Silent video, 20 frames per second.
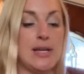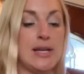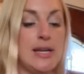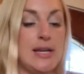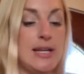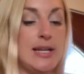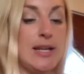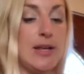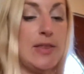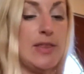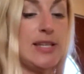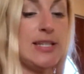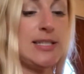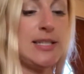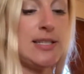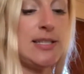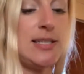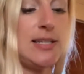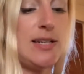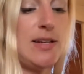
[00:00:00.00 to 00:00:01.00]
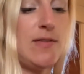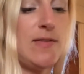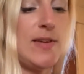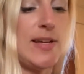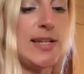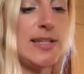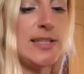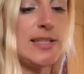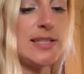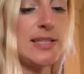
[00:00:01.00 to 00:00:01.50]
Now, this is an
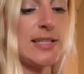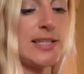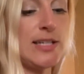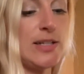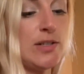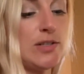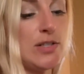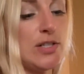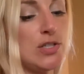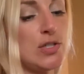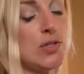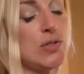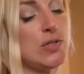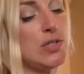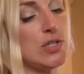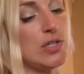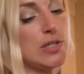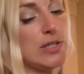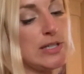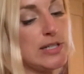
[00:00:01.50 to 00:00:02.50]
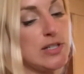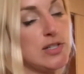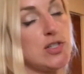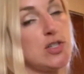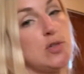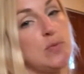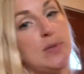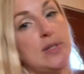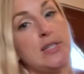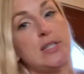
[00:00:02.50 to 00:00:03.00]
advanced skill to tune your
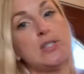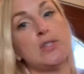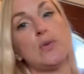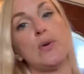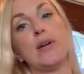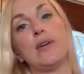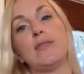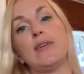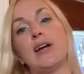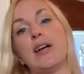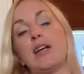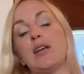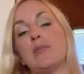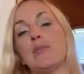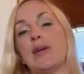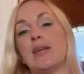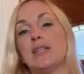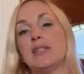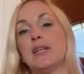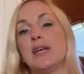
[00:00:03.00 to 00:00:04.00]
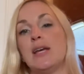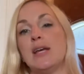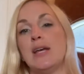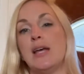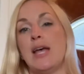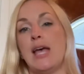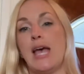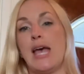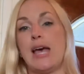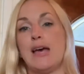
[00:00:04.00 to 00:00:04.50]
instrument, so I recommend
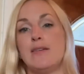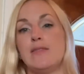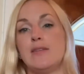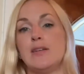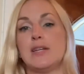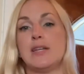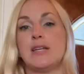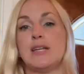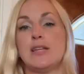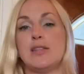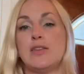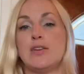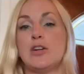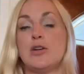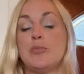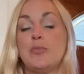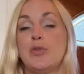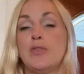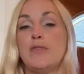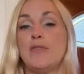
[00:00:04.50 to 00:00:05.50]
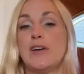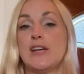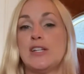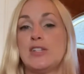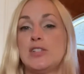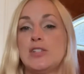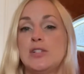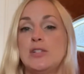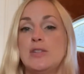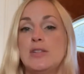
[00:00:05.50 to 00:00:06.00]
having either a
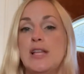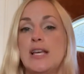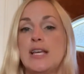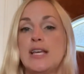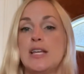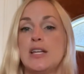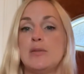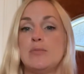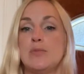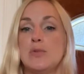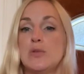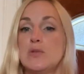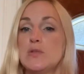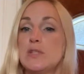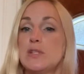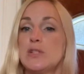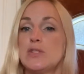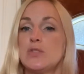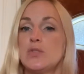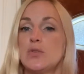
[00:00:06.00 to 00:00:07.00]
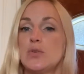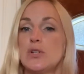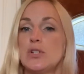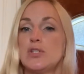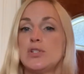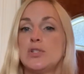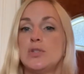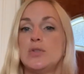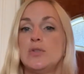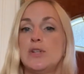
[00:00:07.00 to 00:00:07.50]
professional, like at a music store,
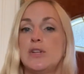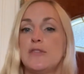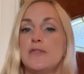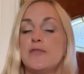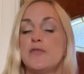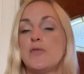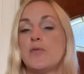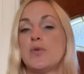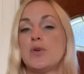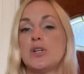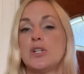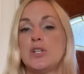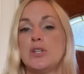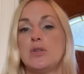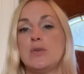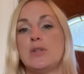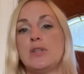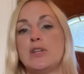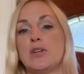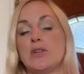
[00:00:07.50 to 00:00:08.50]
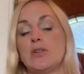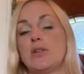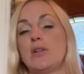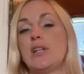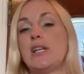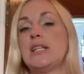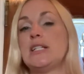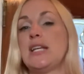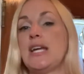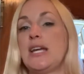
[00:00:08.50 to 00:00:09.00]
tune it for you in the
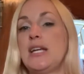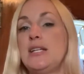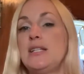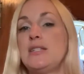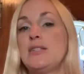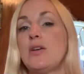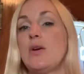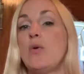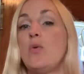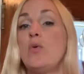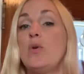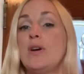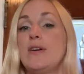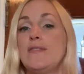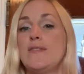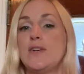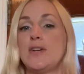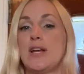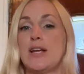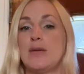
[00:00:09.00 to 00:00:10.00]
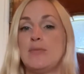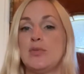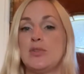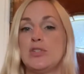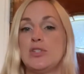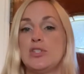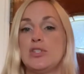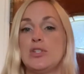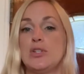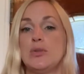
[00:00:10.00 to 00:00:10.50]
early days, or if you're able
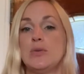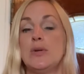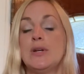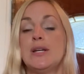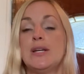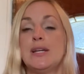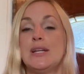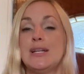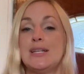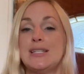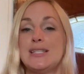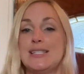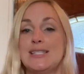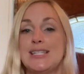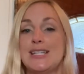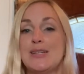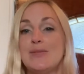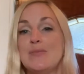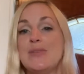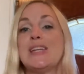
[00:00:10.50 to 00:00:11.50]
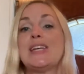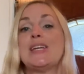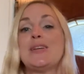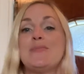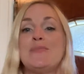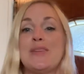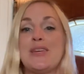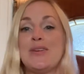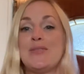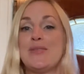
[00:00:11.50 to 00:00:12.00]
to see me
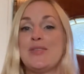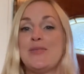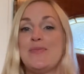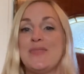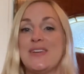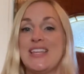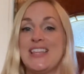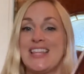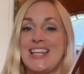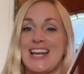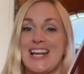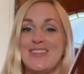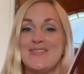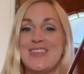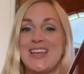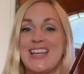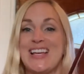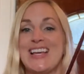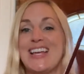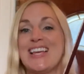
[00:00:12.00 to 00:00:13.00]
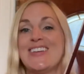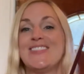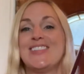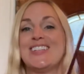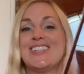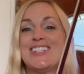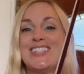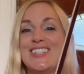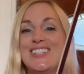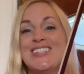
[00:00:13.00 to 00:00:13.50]
and meet with me, then I'm able
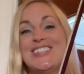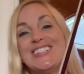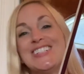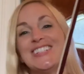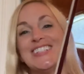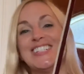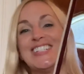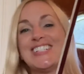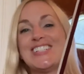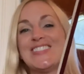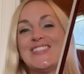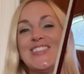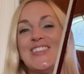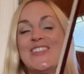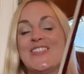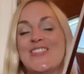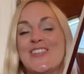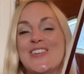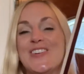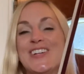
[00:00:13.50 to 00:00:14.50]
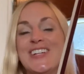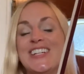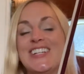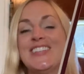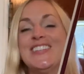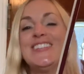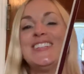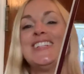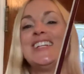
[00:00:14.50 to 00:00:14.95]
to tune your instrument for you.